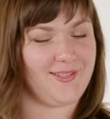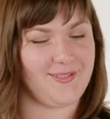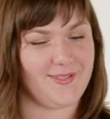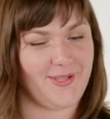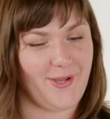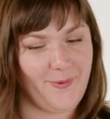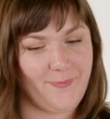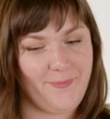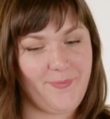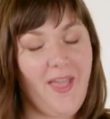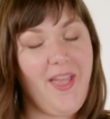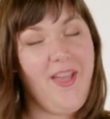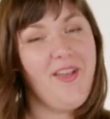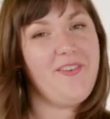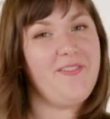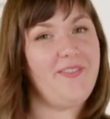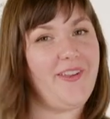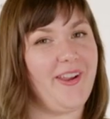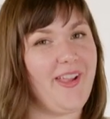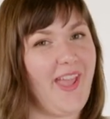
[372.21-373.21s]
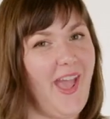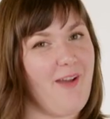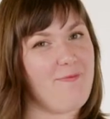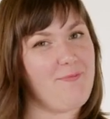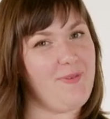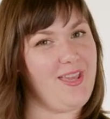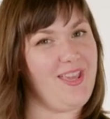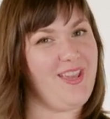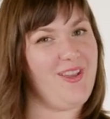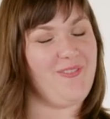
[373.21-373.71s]
So very
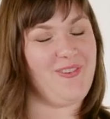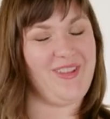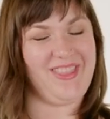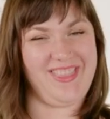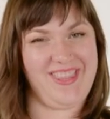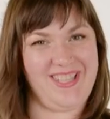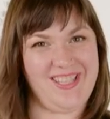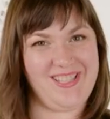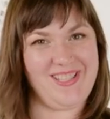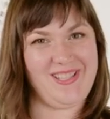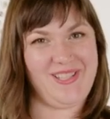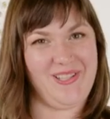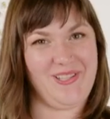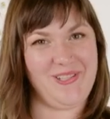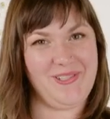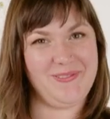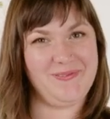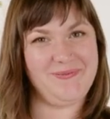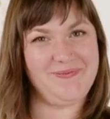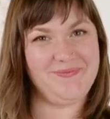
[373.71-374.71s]
happy with these two.